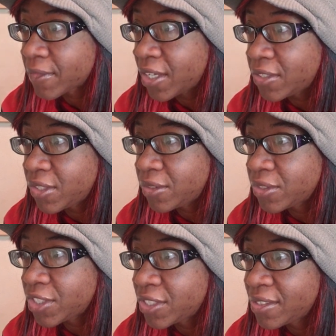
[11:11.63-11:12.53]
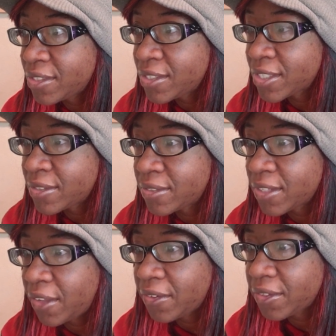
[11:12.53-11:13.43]
indulges in
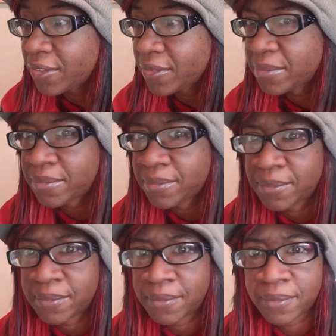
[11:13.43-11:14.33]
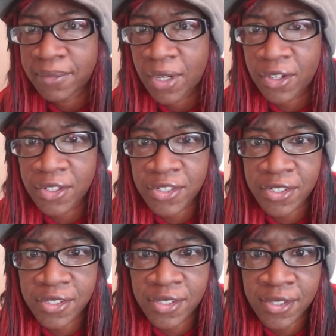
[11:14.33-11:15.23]
other
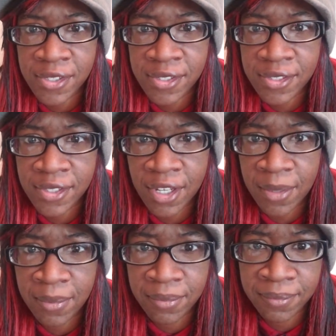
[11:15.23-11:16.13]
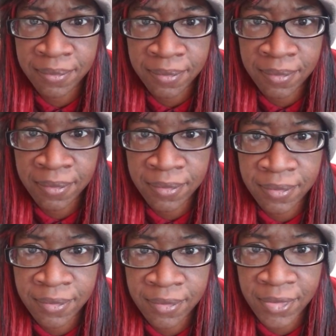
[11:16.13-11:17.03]
urges. I
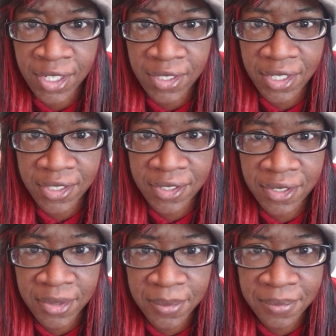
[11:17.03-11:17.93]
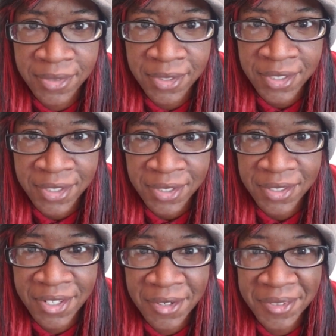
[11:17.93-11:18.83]
like to call them
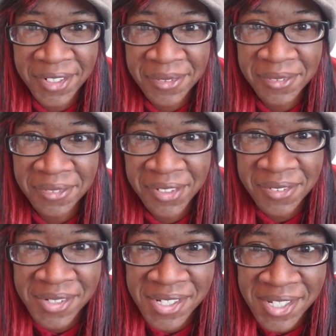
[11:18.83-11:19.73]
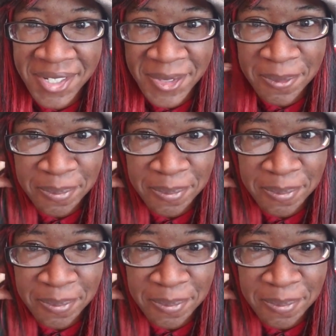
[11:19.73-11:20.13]
lower level frequencies.